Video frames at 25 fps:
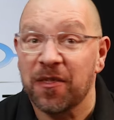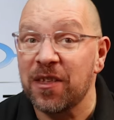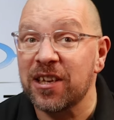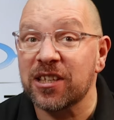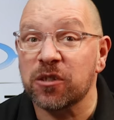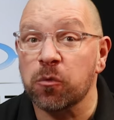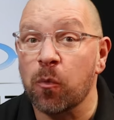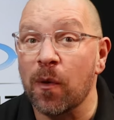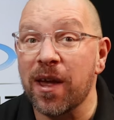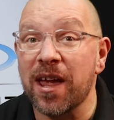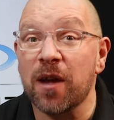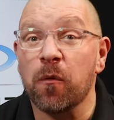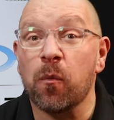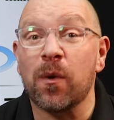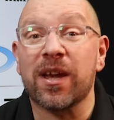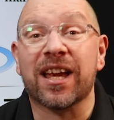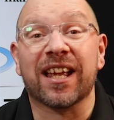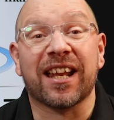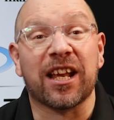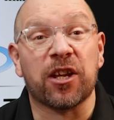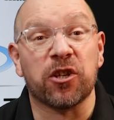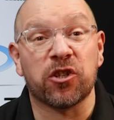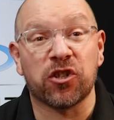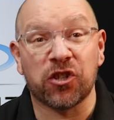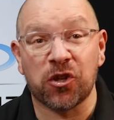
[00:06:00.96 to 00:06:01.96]
This way we
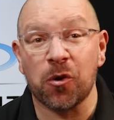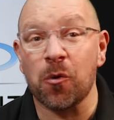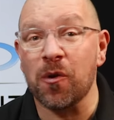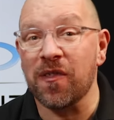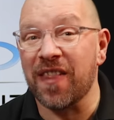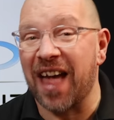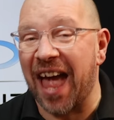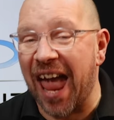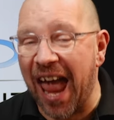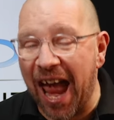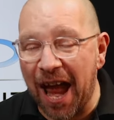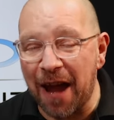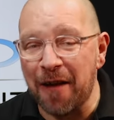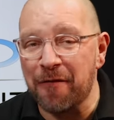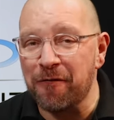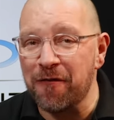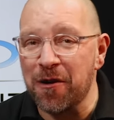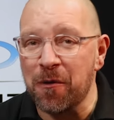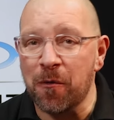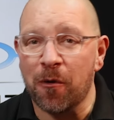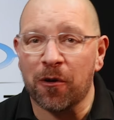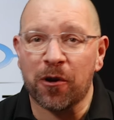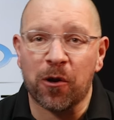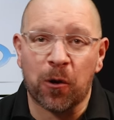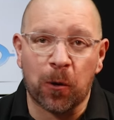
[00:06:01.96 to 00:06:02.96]
can ensure that
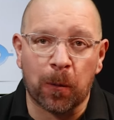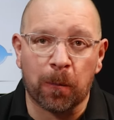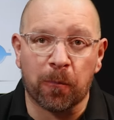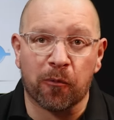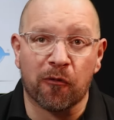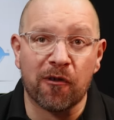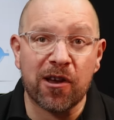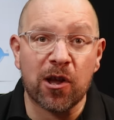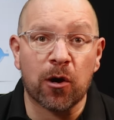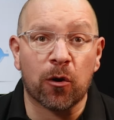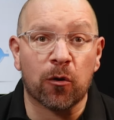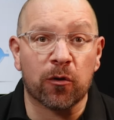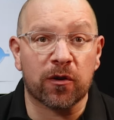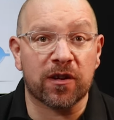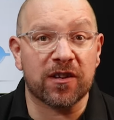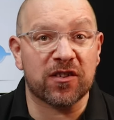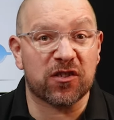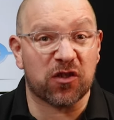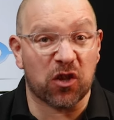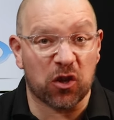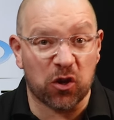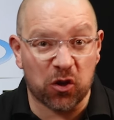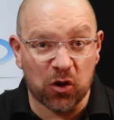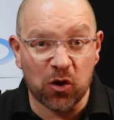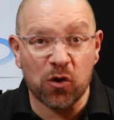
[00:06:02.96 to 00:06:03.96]
everyone who pre-orders
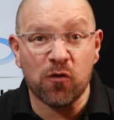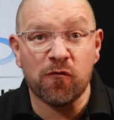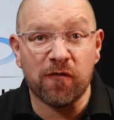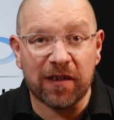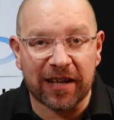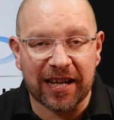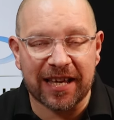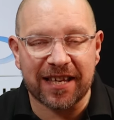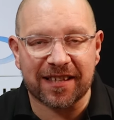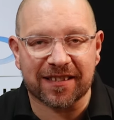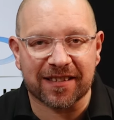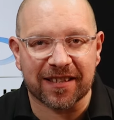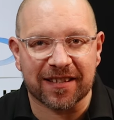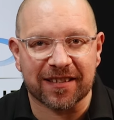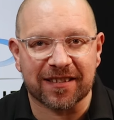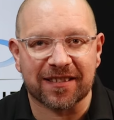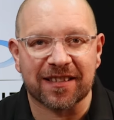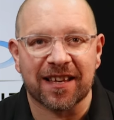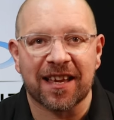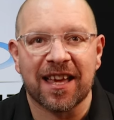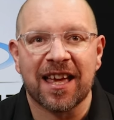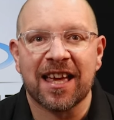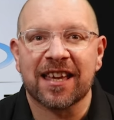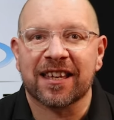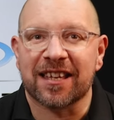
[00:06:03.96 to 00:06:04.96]
the new
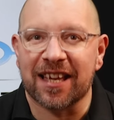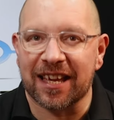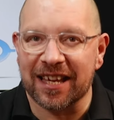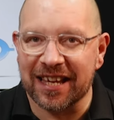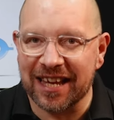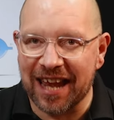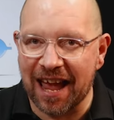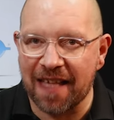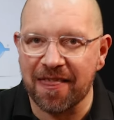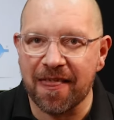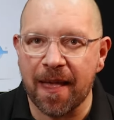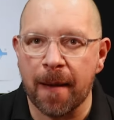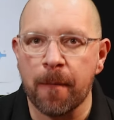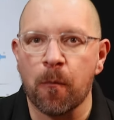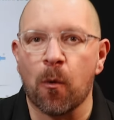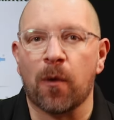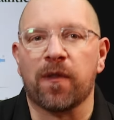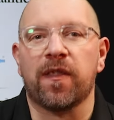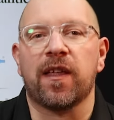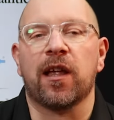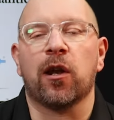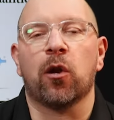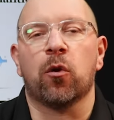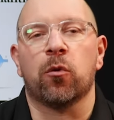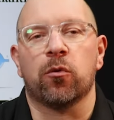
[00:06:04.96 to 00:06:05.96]
releases can get them
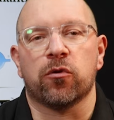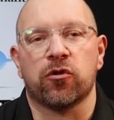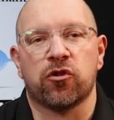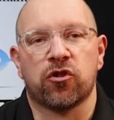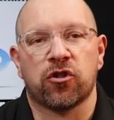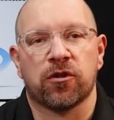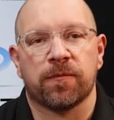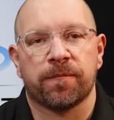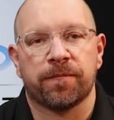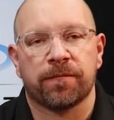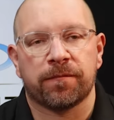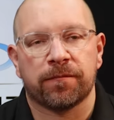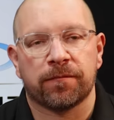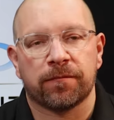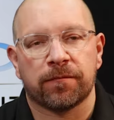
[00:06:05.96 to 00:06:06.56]
when they launch.